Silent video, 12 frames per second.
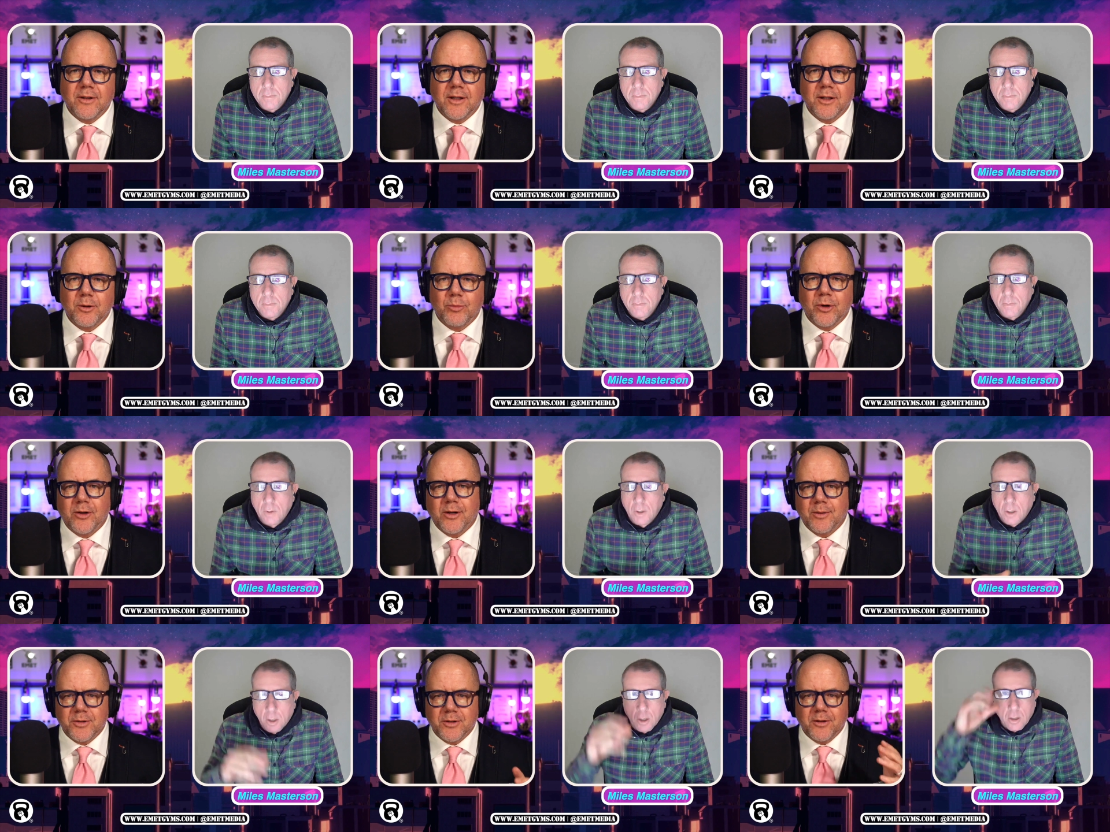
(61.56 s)
Speaker 1: and the
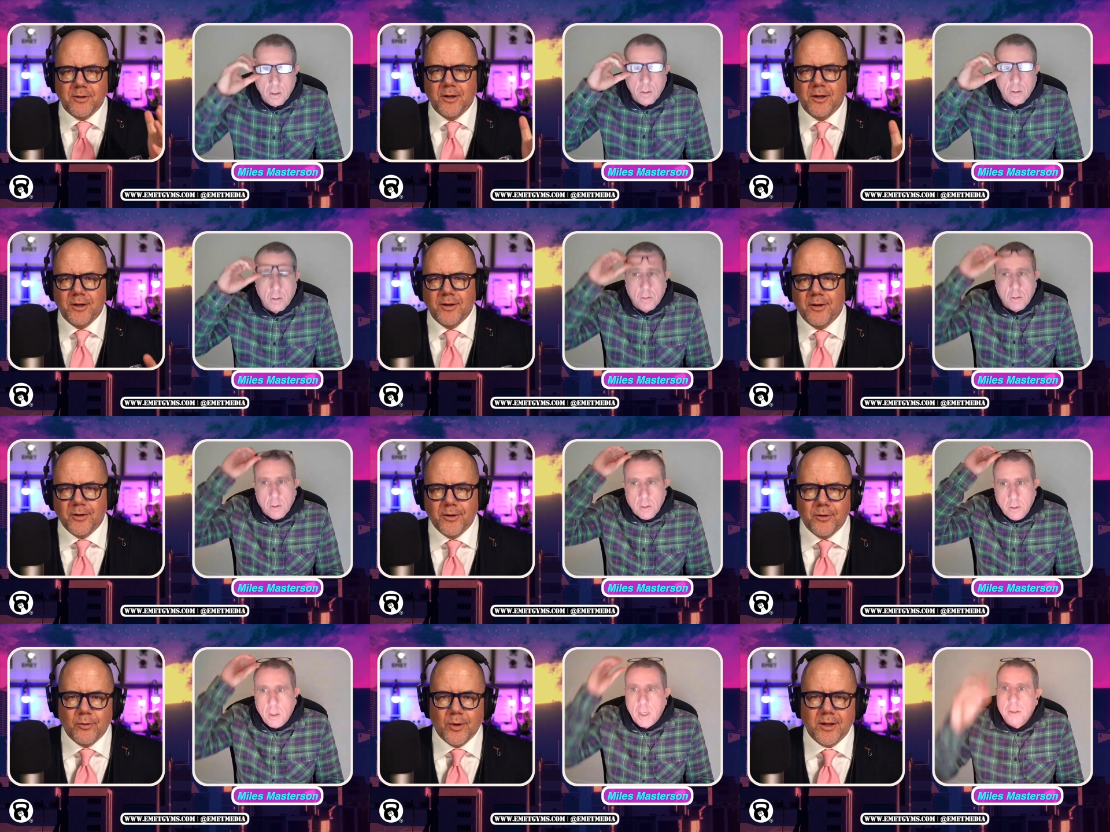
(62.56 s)
program. So,
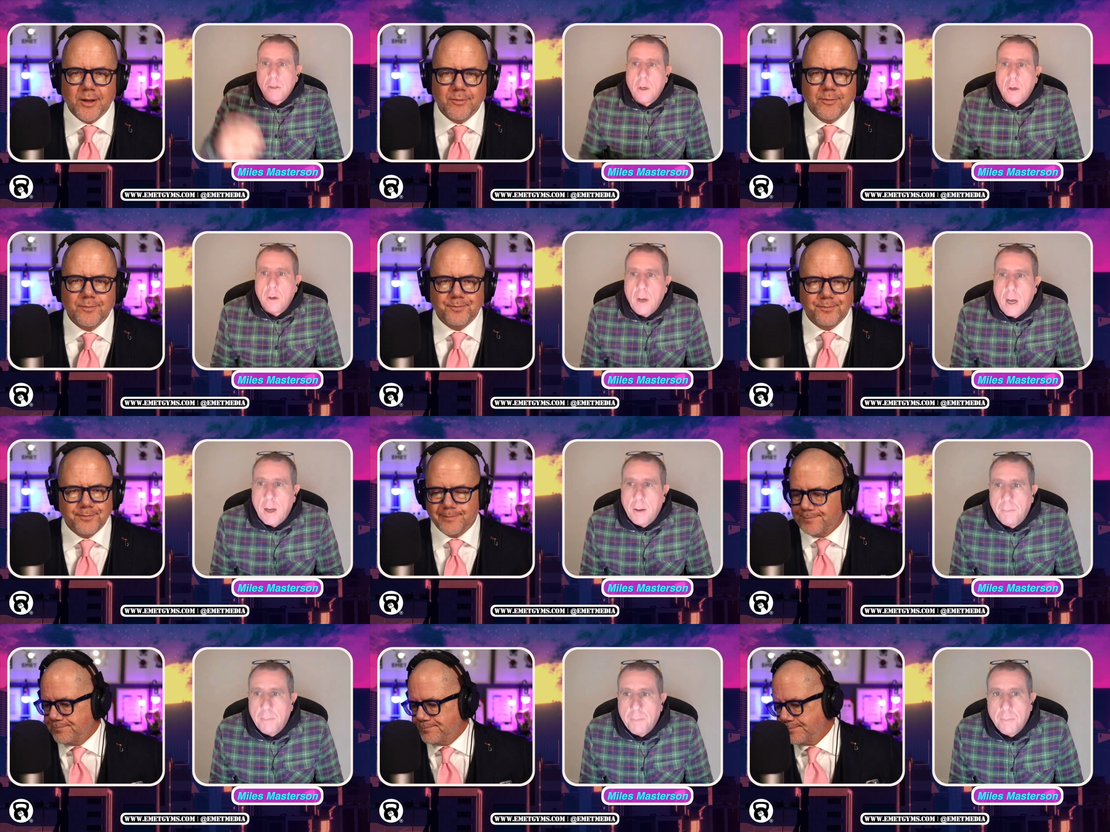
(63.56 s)
Speaker 2: yeah, welcome. So
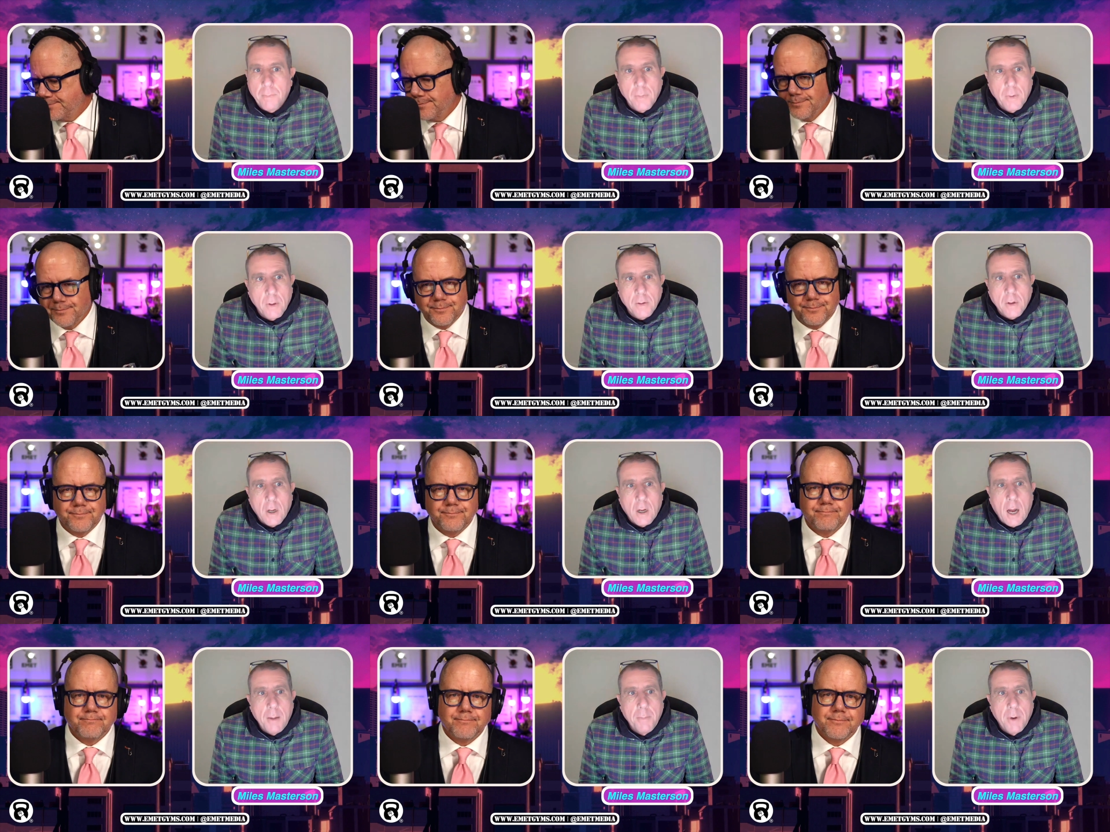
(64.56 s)
um,
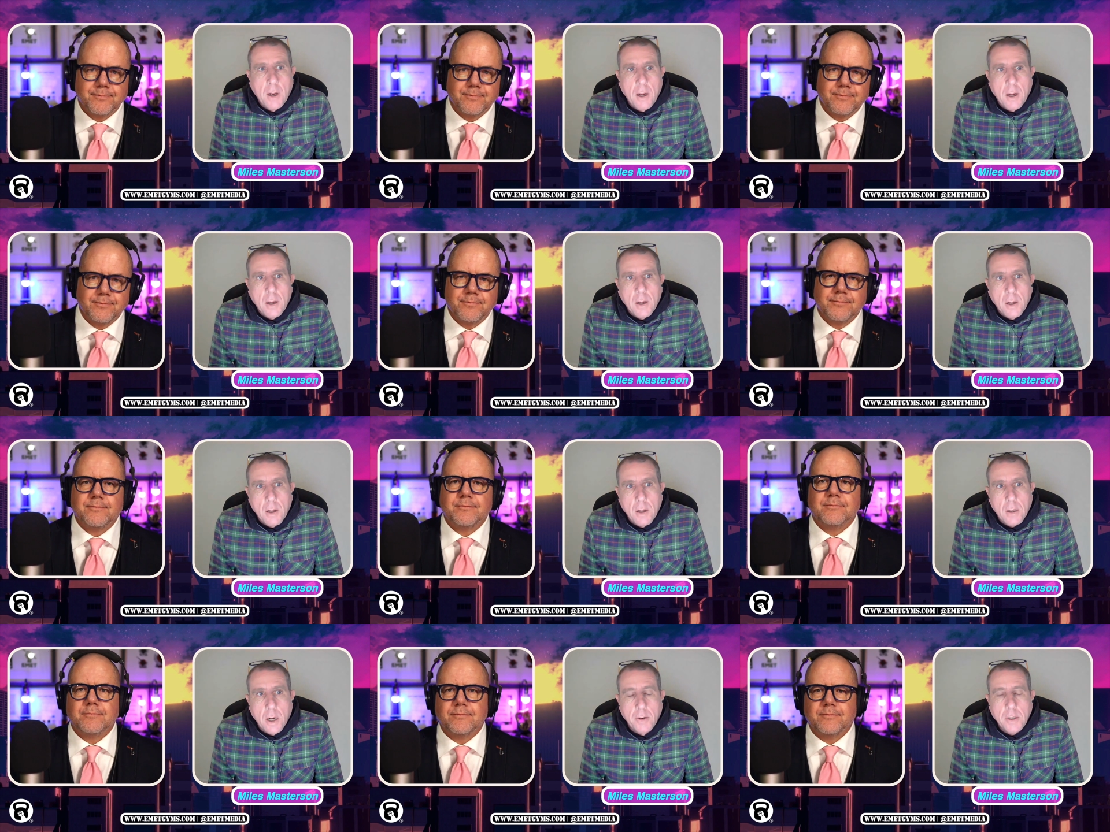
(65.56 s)
I'm uh,
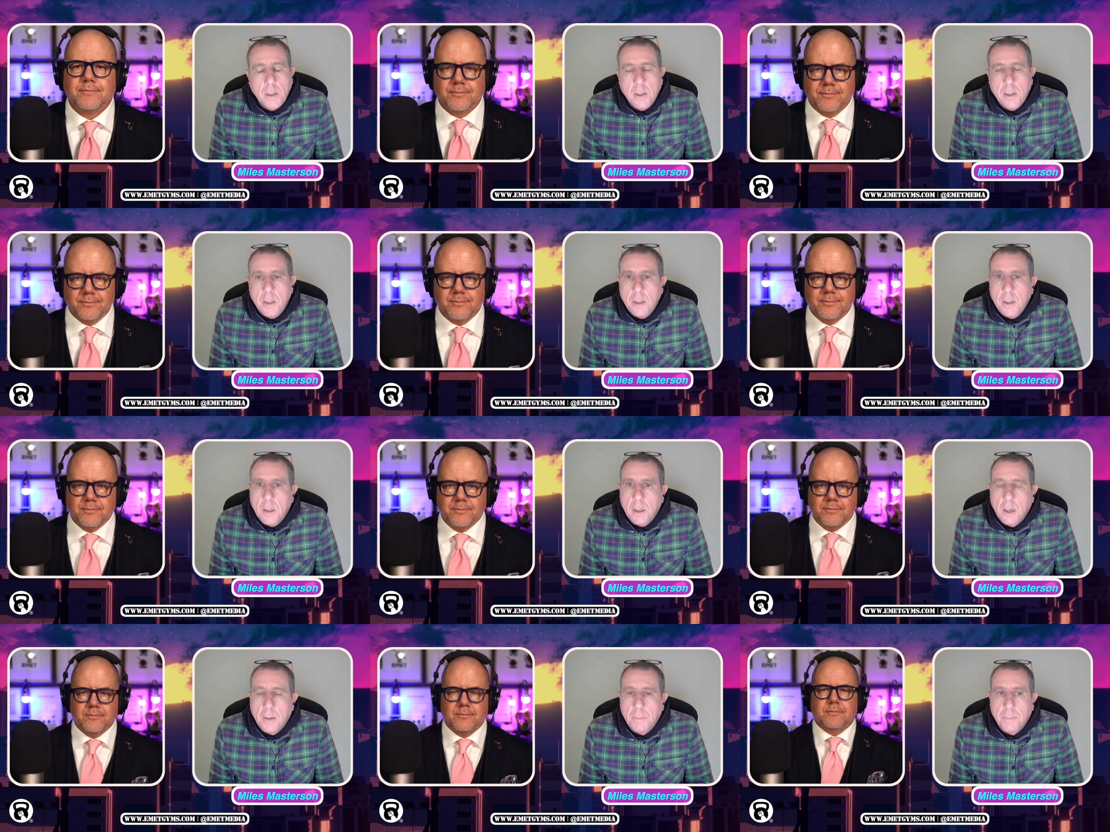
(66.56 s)
currently the
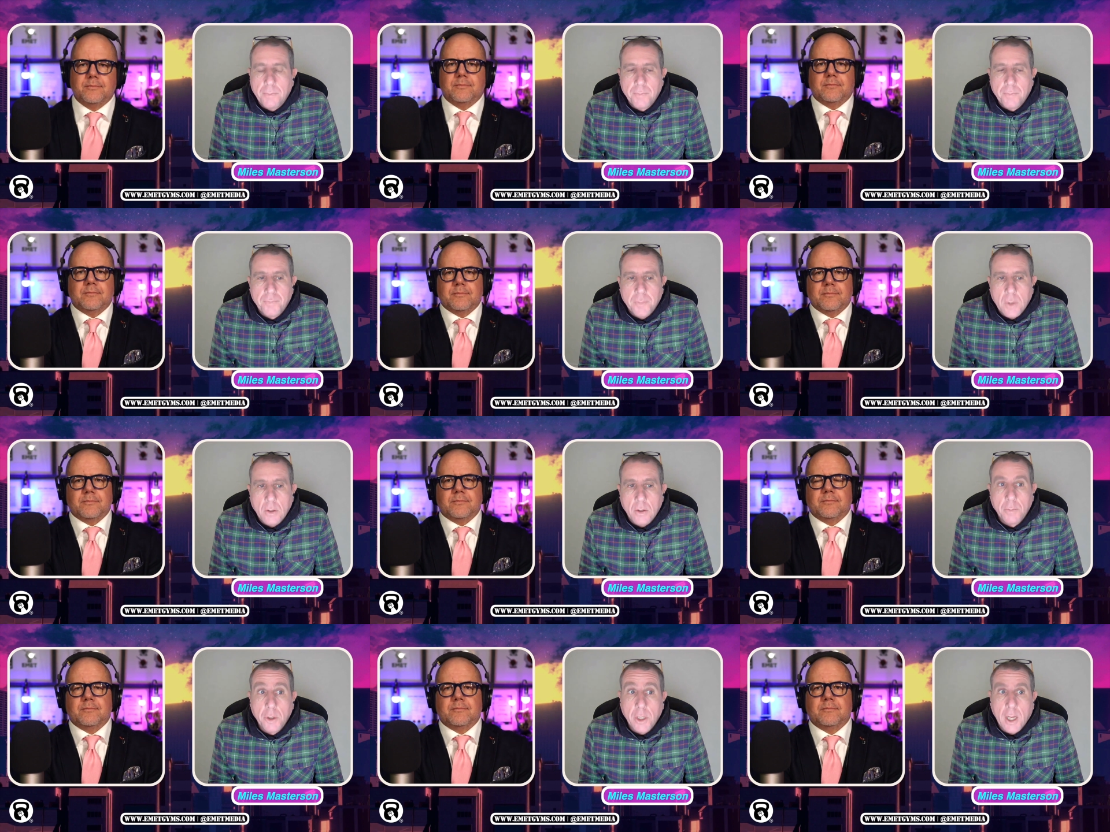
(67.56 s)
um,
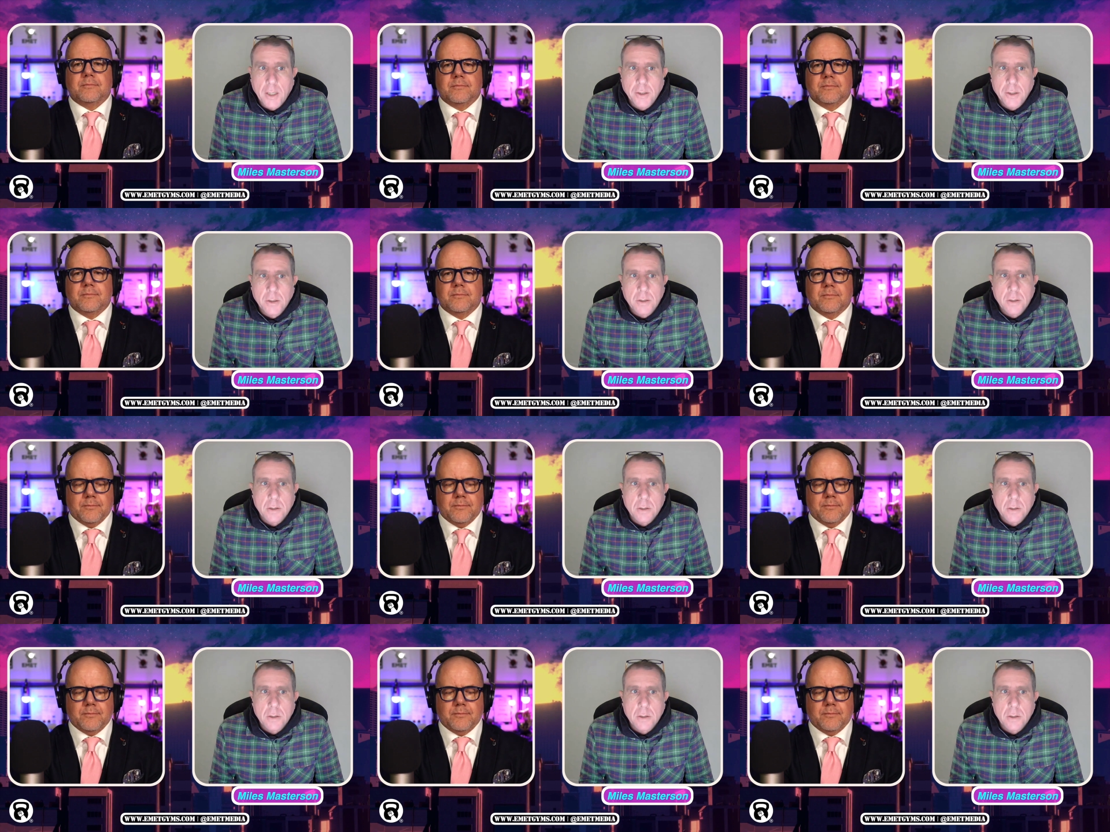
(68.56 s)
communications